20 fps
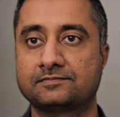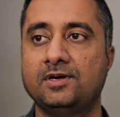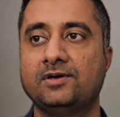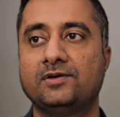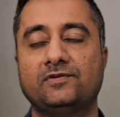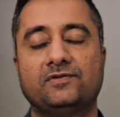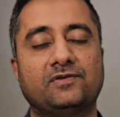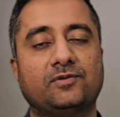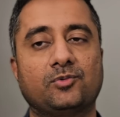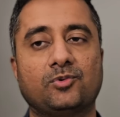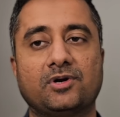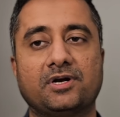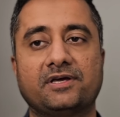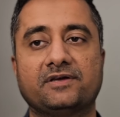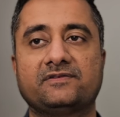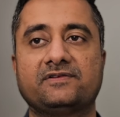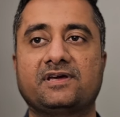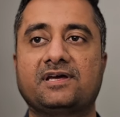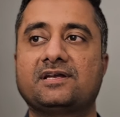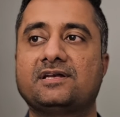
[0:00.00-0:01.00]
So what
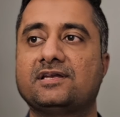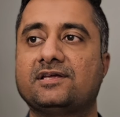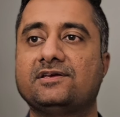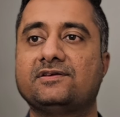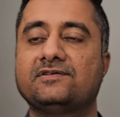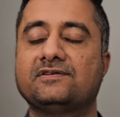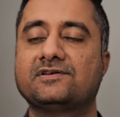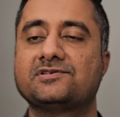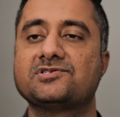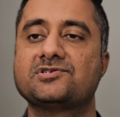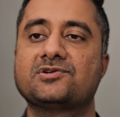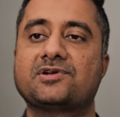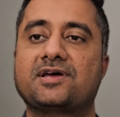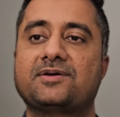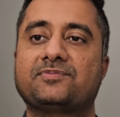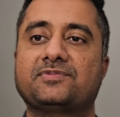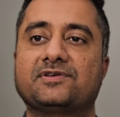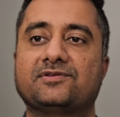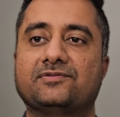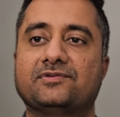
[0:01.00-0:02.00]
exactly is Azure
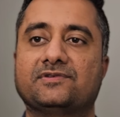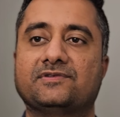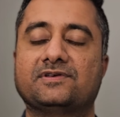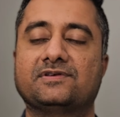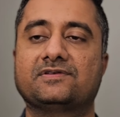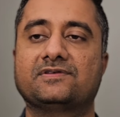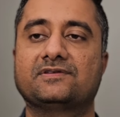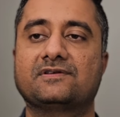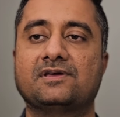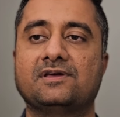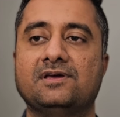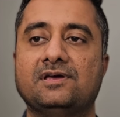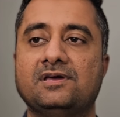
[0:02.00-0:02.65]
App Services?